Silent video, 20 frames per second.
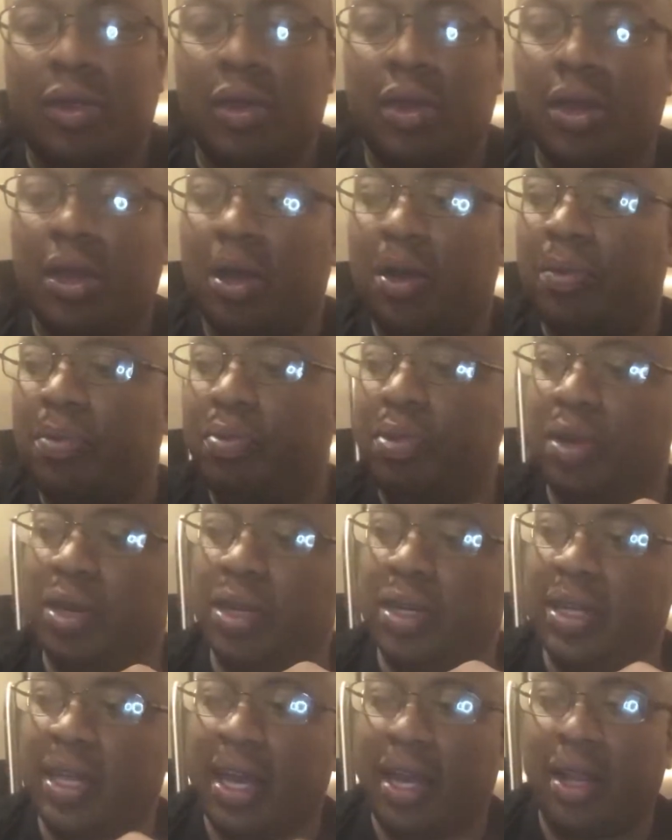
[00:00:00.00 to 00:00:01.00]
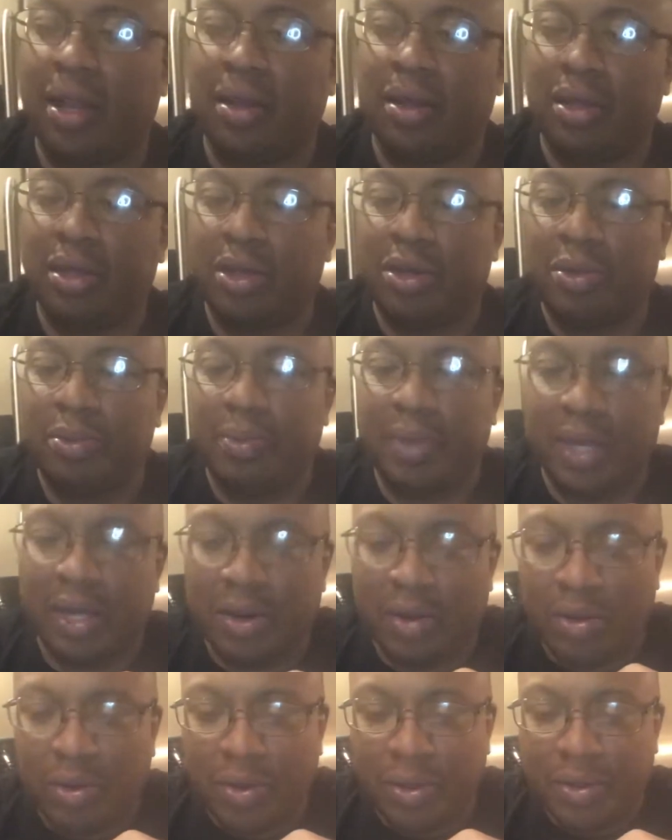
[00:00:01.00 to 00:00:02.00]
I'll put it down a little bit
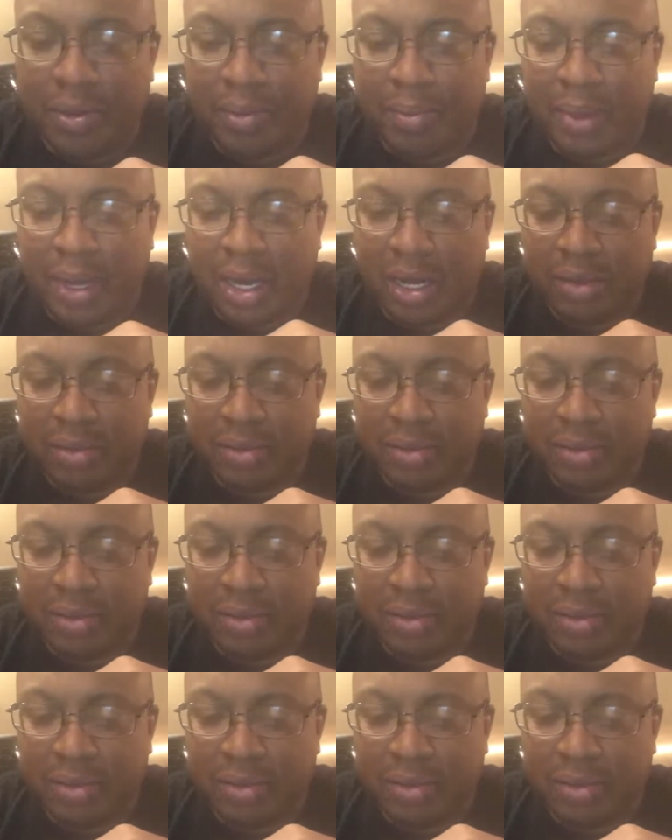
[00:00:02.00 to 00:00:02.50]
on the bottom